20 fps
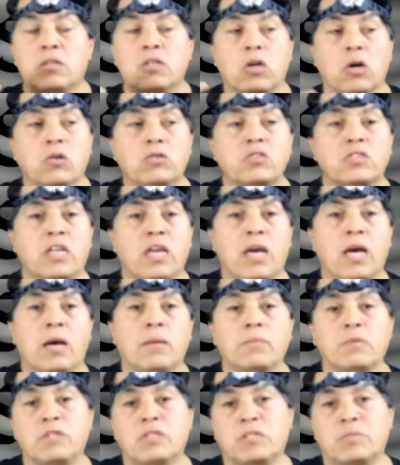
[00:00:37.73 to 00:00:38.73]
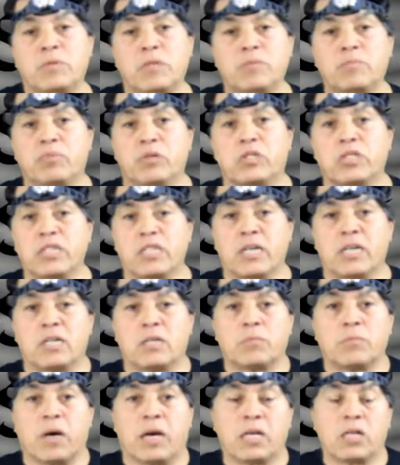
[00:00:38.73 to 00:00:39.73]
Ghostteq has been put
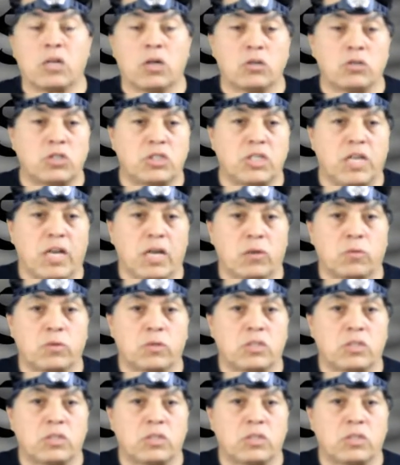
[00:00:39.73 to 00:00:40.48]
together by Ghostteq,